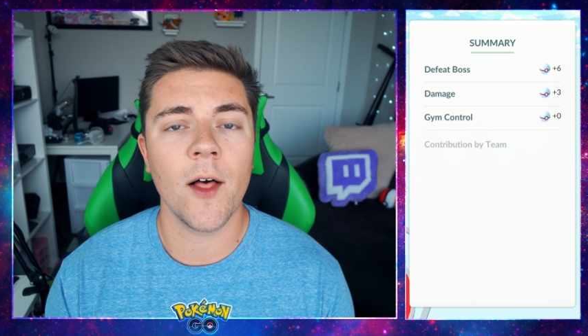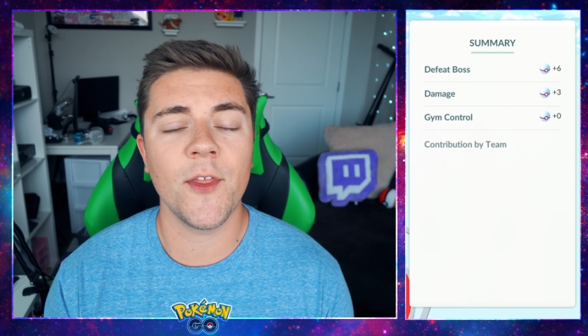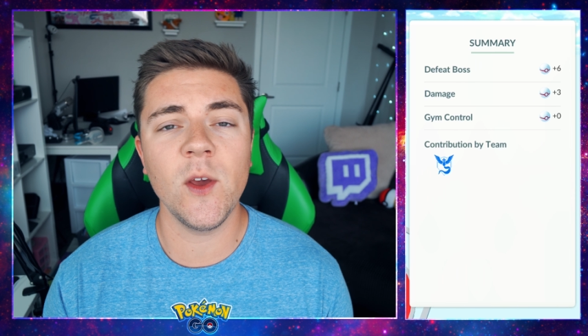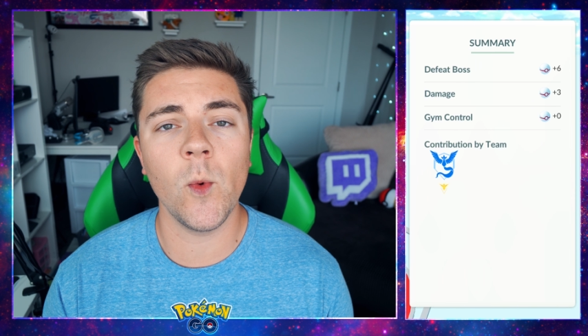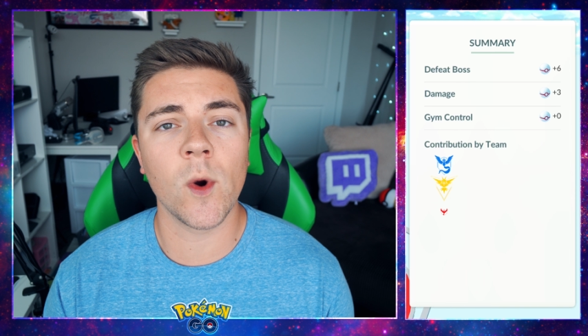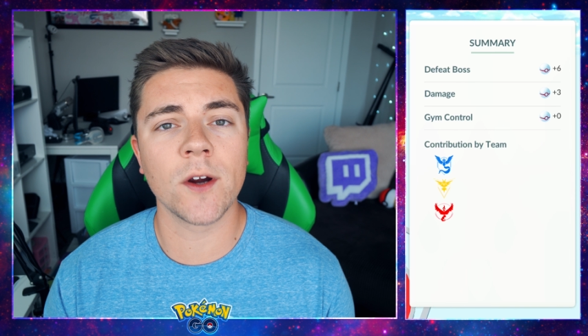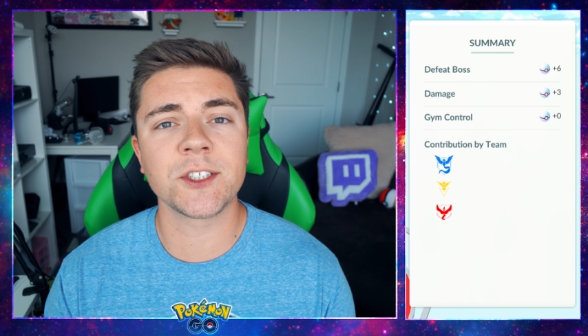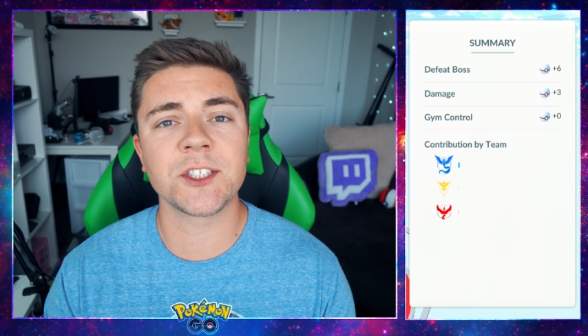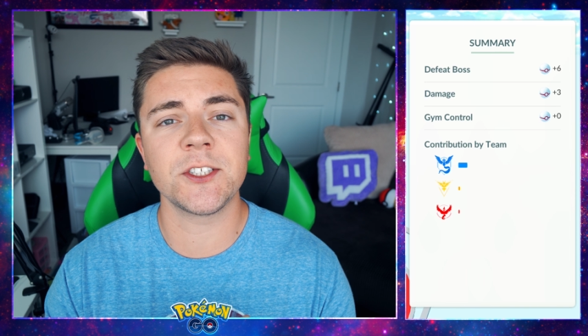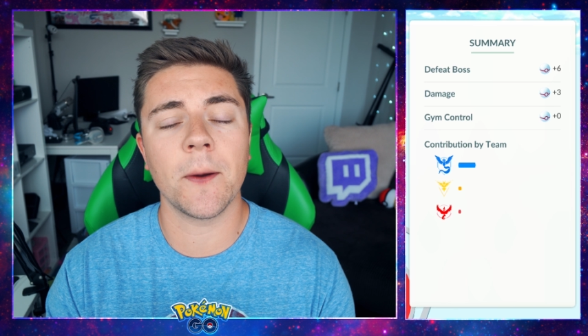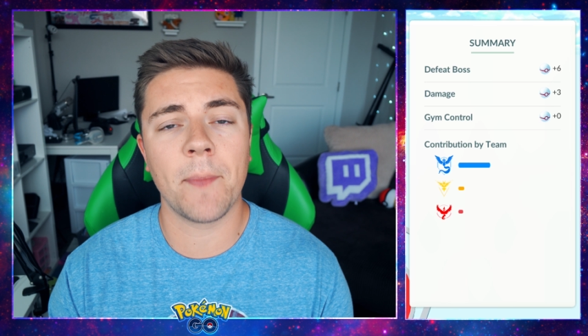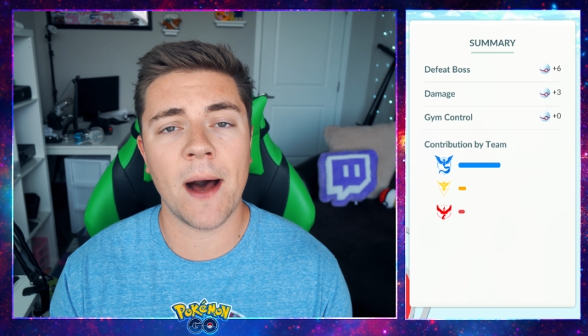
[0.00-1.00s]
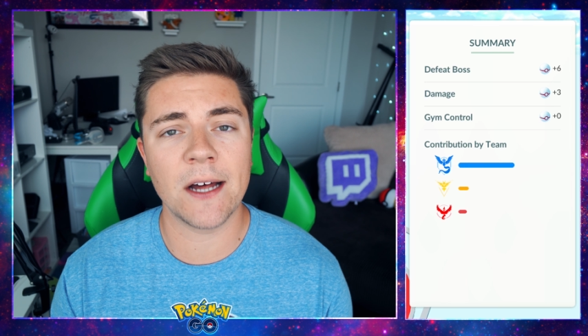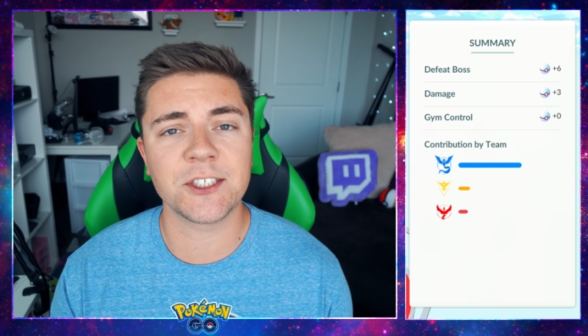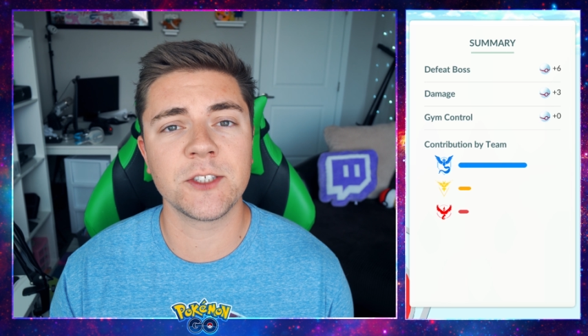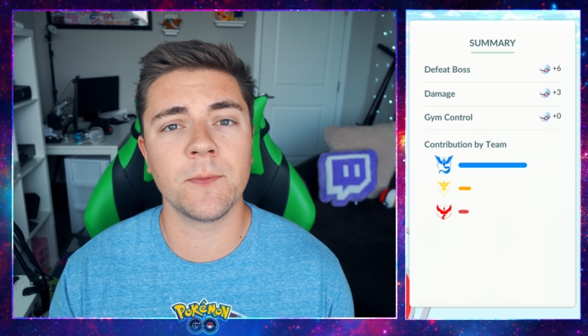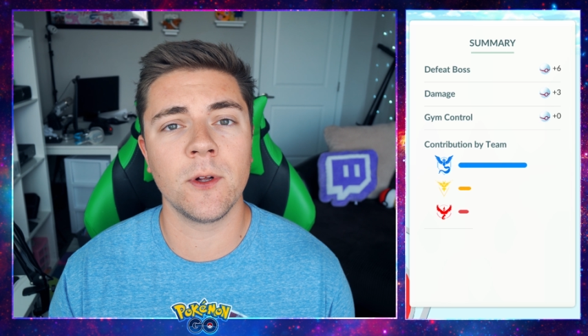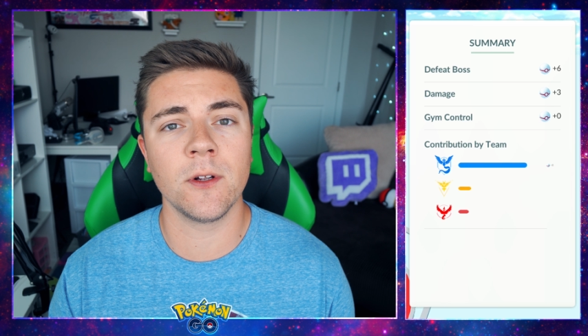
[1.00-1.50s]
the worst
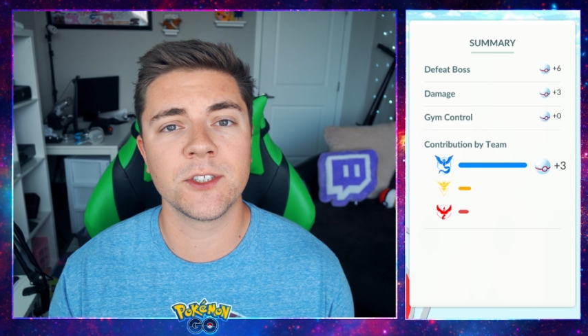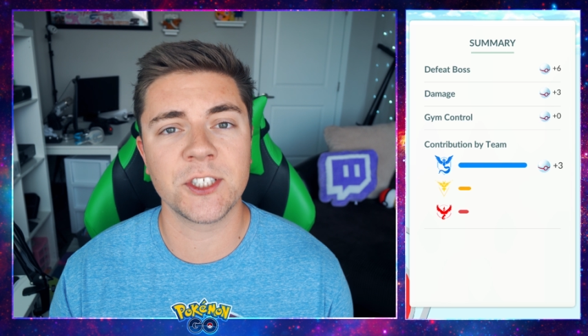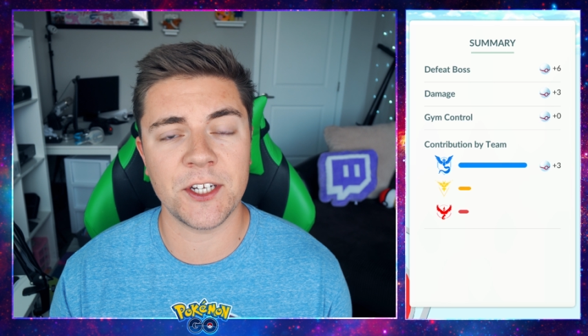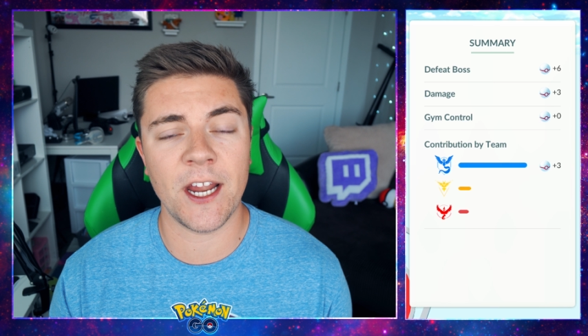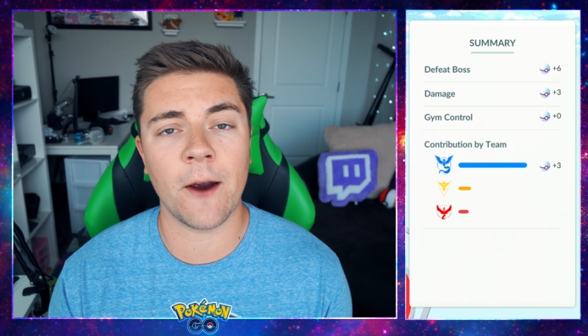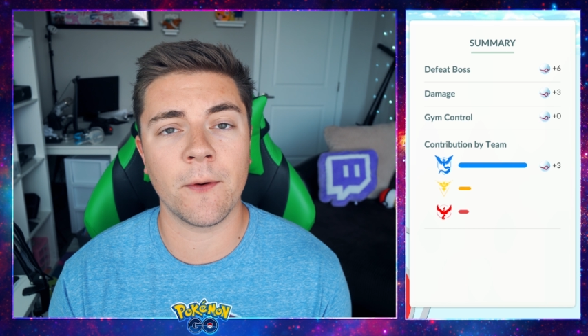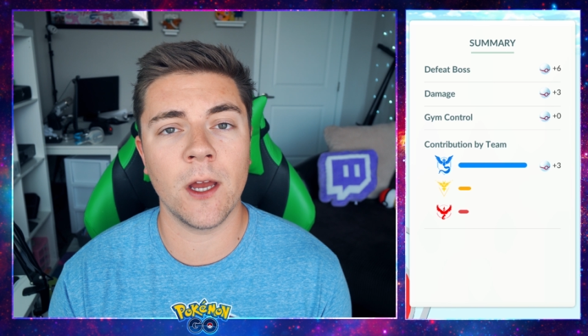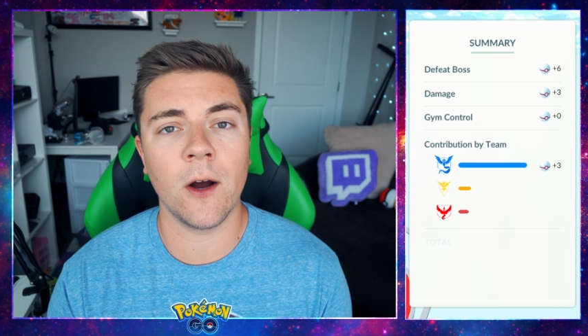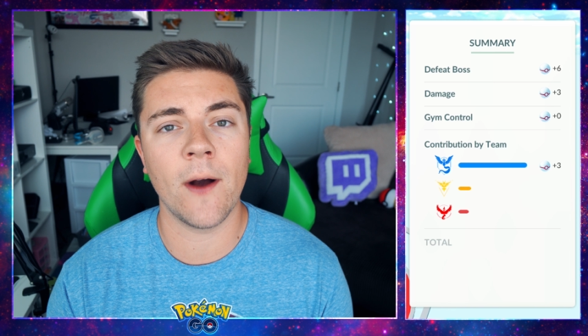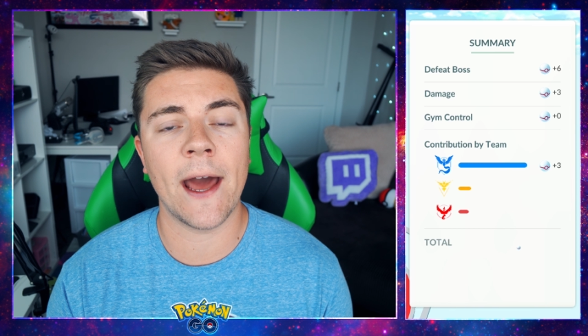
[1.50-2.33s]
possible scenario